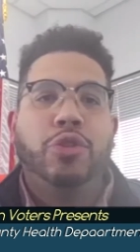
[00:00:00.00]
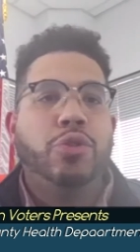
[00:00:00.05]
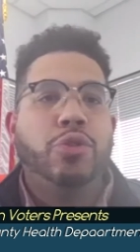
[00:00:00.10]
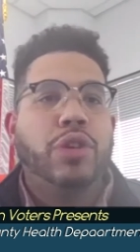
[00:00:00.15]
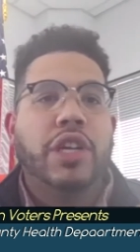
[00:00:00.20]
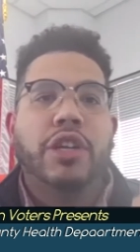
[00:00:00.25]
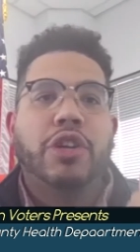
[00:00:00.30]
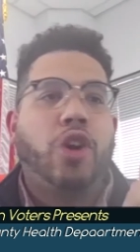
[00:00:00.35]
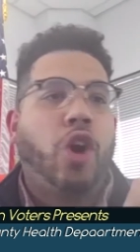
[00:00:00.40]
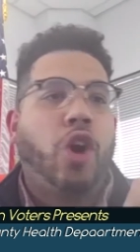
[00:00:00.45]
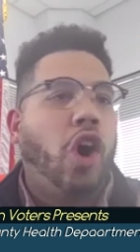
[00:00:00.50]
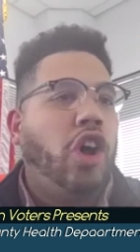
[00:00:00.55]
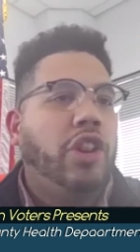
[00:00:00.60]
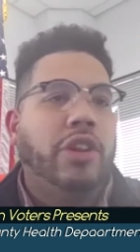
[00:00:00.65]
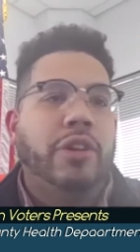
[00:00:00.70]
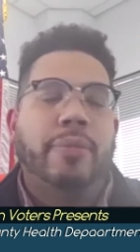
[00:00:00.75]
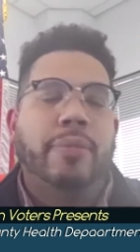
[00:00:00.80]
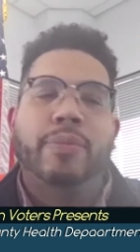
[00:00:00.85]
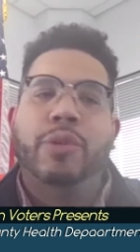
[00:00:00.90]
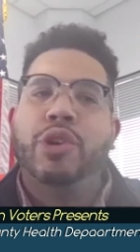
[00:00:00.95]
You can call
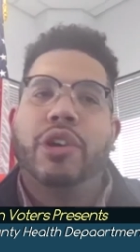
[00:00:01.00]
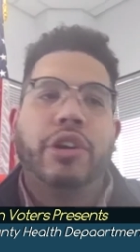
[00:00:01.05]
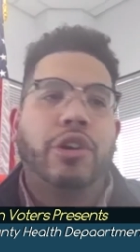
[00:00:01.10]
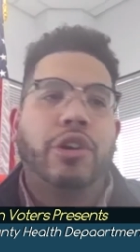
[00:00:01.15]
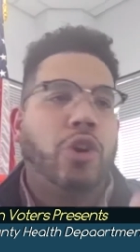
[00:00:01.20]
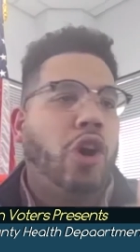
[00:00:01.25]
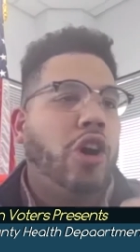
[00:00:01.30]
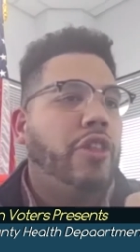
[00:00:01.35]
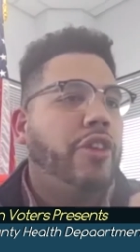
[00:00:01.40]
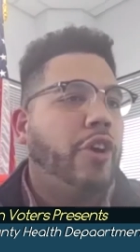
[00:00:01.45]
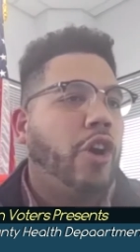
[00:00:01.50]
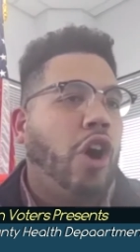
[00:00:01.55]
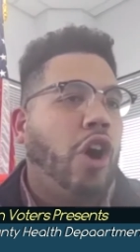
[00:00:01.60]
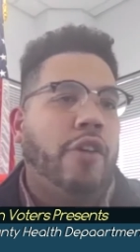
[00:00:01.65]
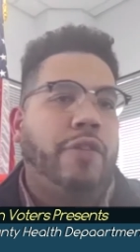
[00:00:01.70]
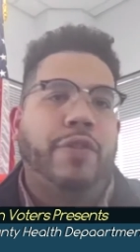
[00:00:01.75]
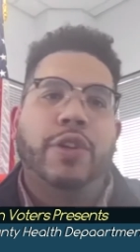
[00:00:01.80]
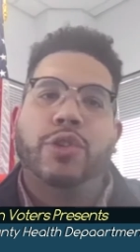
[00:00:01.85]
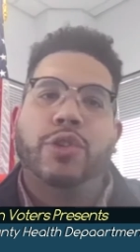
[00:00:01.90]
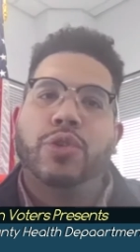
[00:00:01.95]
them, you can call their
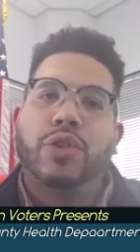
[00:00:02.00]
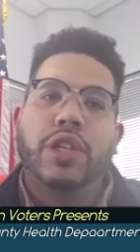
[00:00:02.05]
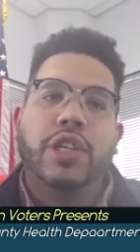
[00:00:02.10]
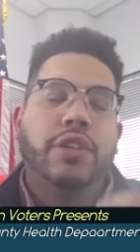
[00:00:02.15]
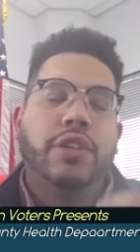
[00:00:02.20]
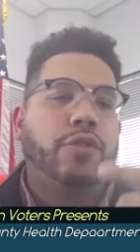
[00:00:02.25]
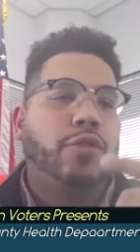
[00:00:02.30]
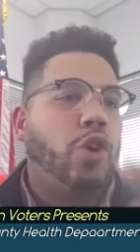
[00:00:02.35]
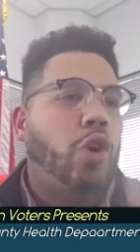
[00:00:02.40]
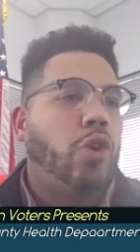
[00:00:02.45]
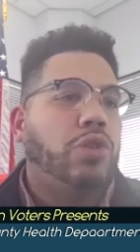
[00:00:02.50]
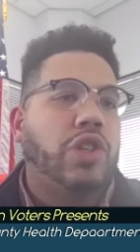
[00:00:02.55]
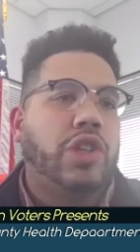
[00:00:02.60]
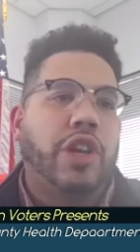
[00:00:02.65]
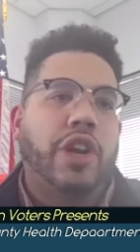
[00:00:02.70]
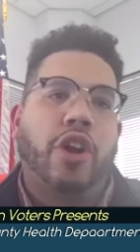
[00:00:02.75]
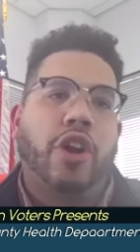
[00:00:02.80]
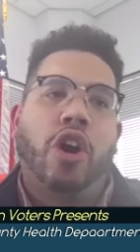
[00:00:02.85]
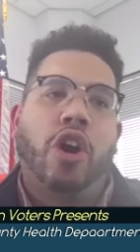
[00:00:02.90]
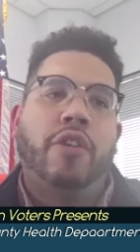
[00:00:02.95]
office, you can go
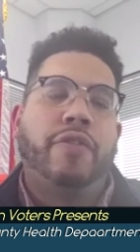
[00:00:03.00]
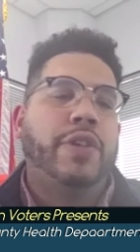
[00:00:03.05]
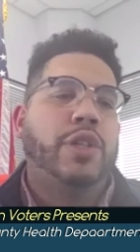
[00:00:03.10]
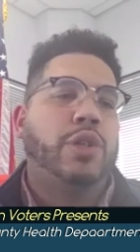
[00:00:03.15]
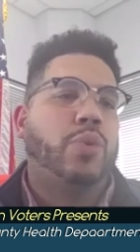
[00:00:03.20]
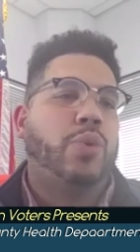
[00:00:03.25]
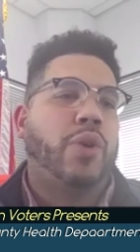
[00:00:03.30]
to their office.